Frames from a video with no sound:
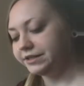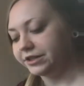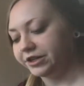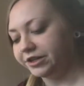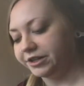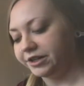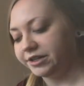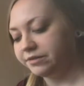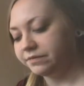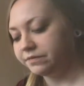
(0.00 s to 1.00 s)

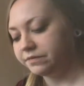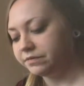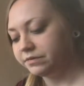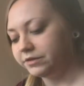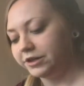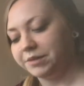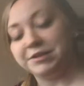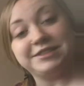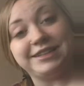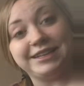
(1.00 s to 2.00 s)
darker,
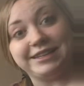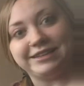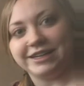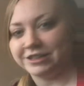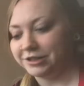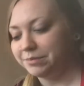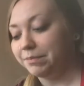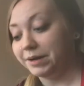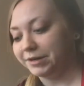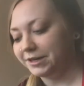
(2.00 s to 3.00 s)
slightly lighter,
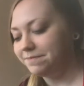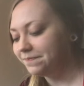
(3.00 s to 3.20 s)
my bad.